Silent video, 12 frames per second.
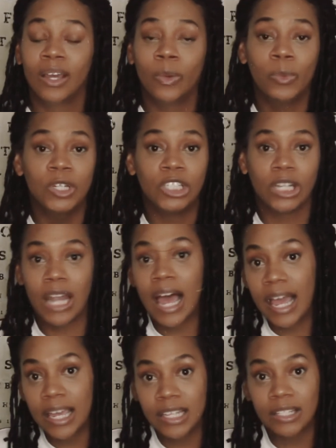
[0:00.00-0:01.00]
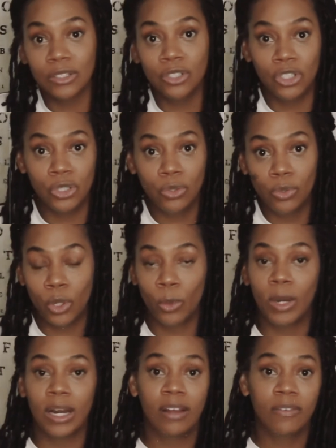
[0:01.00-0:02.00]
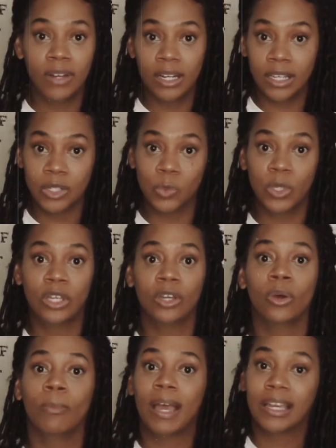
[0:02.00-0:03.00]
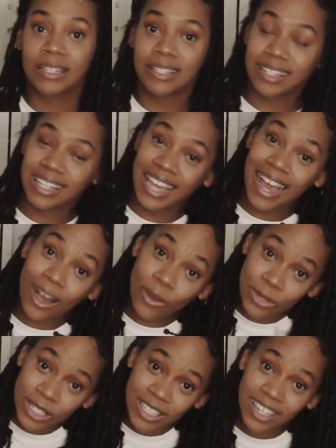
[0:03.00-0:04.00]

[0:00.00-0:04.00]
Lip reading: when July hits or June or whatever it is, we can go back into the outs.